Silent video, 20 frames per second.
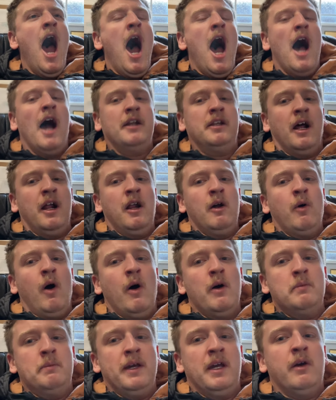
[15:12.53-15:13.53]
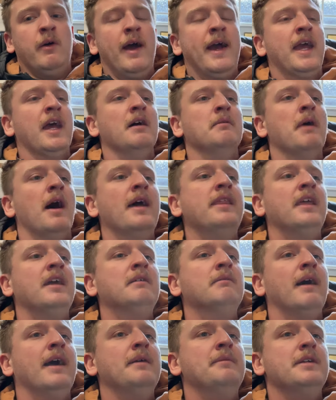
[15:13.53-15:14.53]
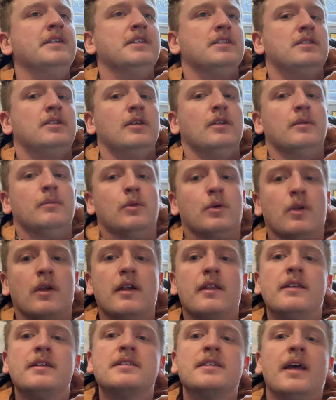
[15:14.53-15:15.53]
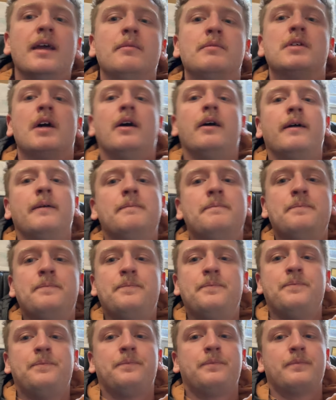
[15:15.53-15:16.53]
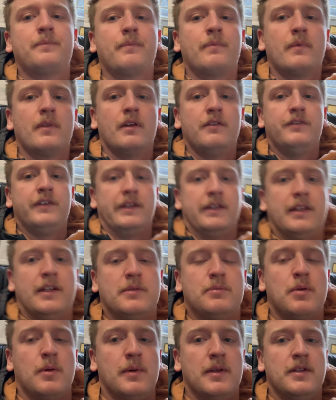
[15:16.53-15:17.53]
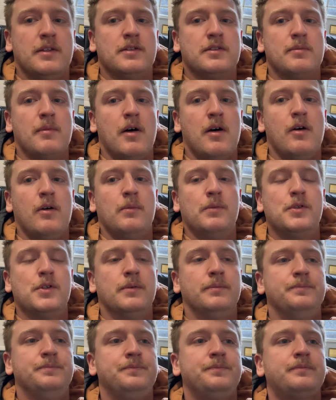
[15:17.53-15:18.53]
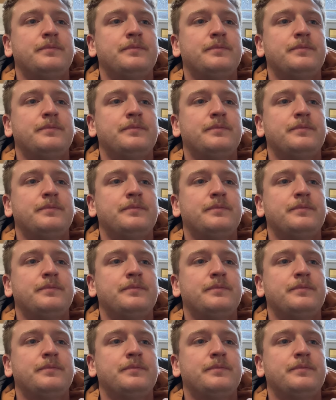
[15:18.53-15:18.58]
I don't know what would be quicker, but I think maybe just do them all at the same time. I think that's probably the smart option.